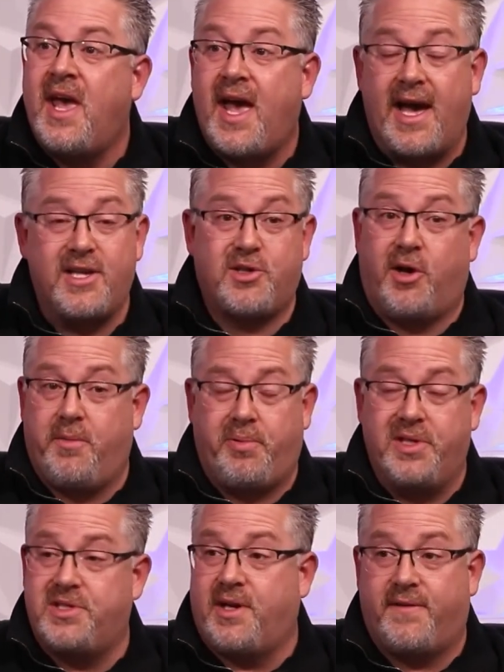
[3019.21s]
as all the
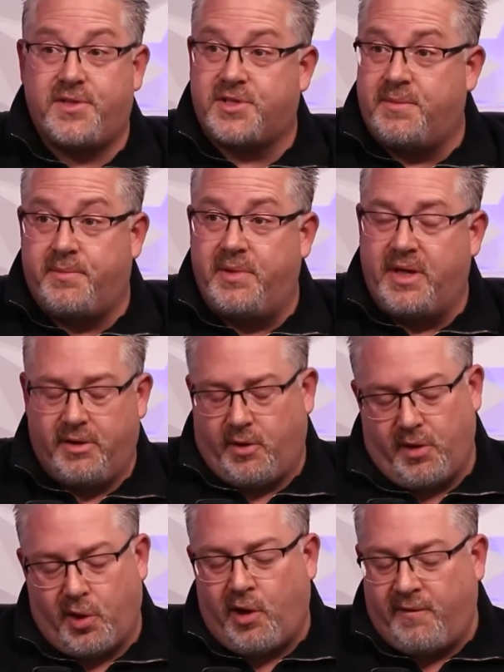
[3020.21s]
police officers or
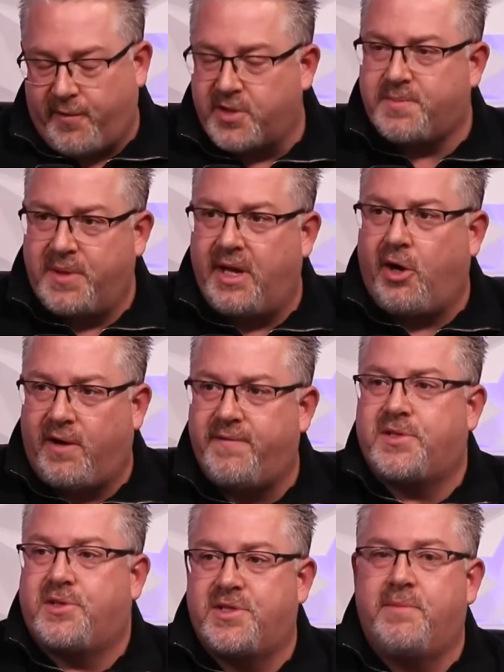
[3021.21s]
law enforcement
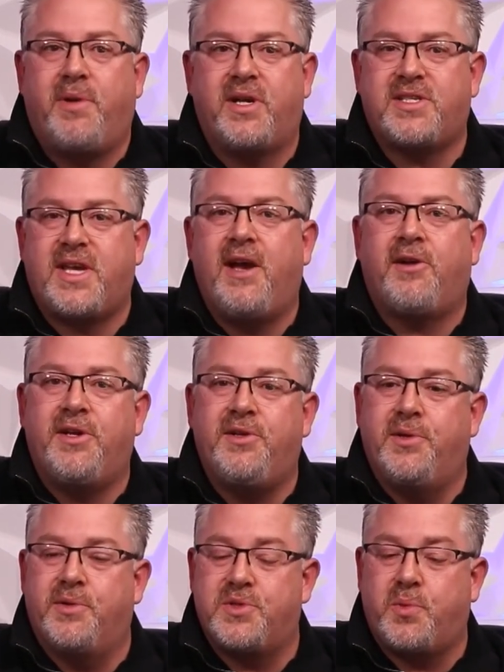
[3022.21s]
officers in Bucks County
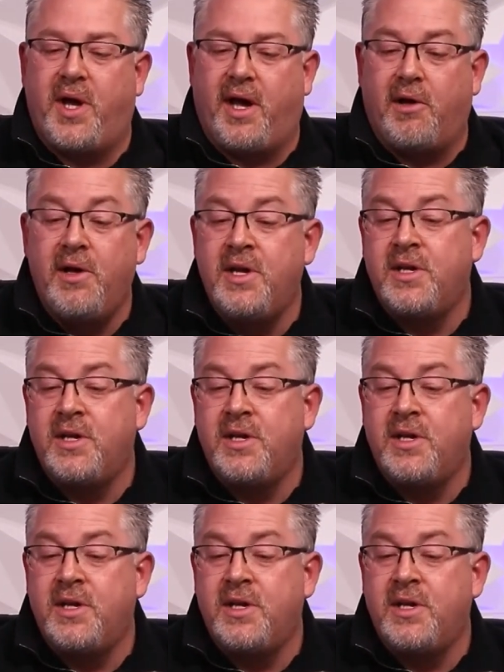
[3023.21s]
do as well.